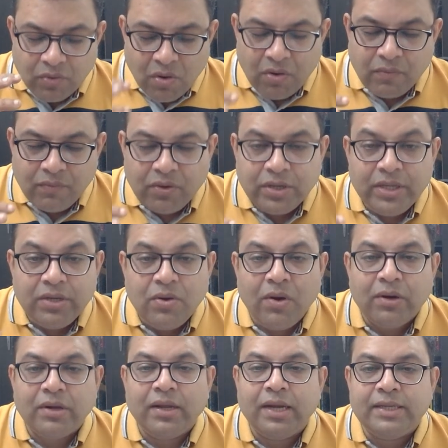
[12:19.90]
got, what he
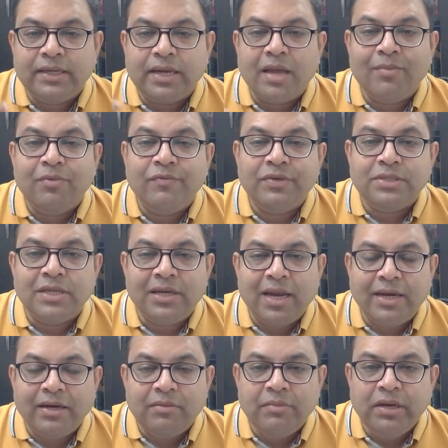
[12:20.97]
got at the time of his
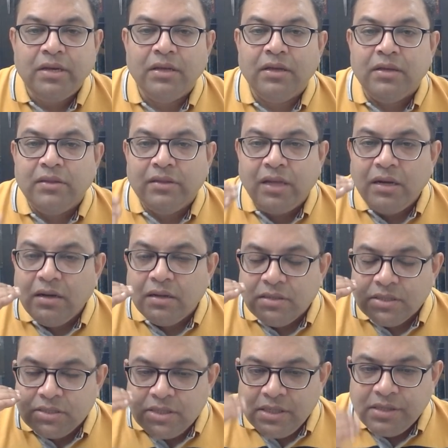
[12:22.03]
enlightenment that
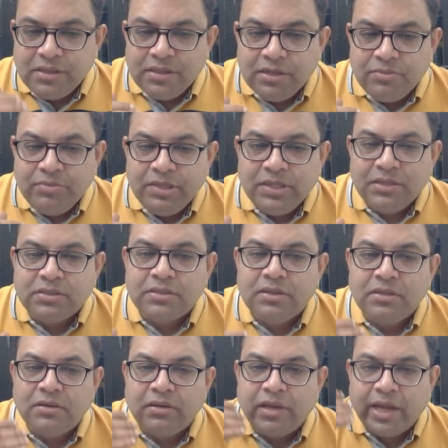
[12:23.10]
sentient beings
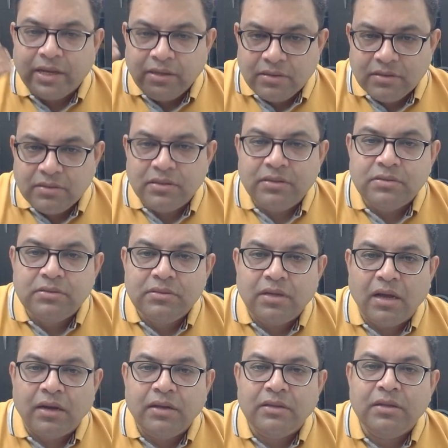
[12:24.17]
get the
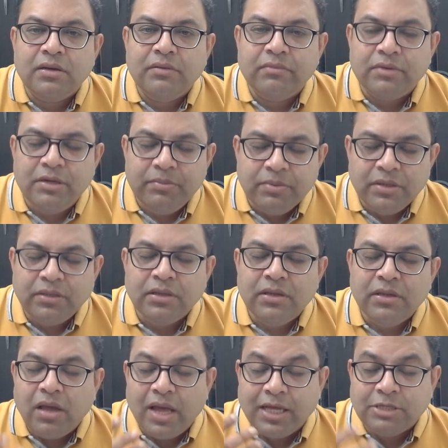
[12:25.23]
another rebirth
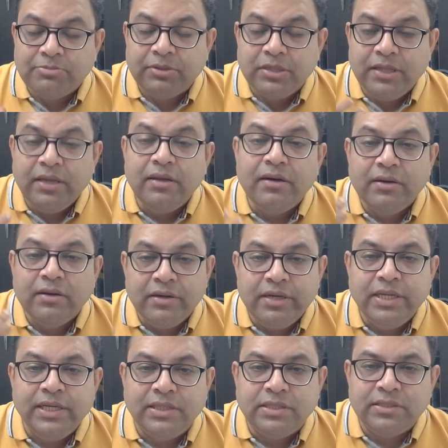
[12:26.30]
as per their
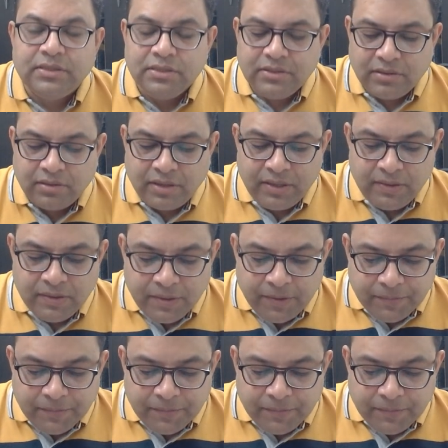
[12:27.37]
deeds. Right?